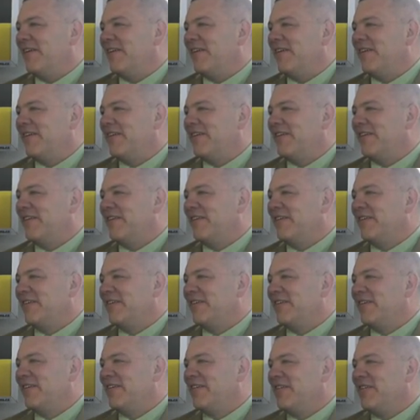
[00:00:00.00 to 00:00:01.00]

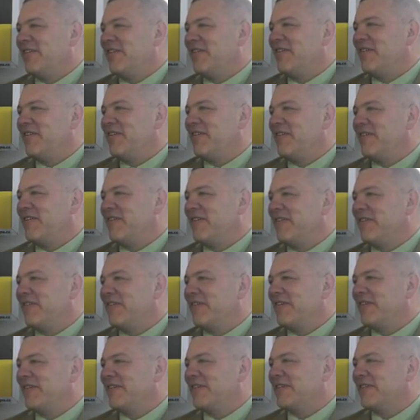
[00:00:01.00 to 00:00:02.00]

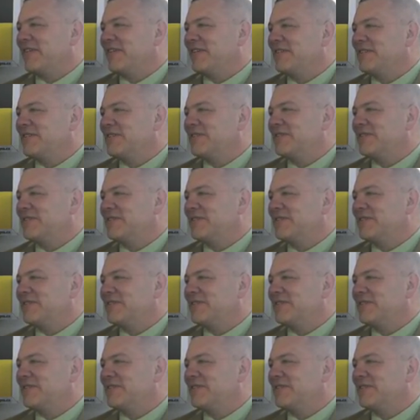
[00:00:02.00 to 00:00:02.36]
The person shown says nothing.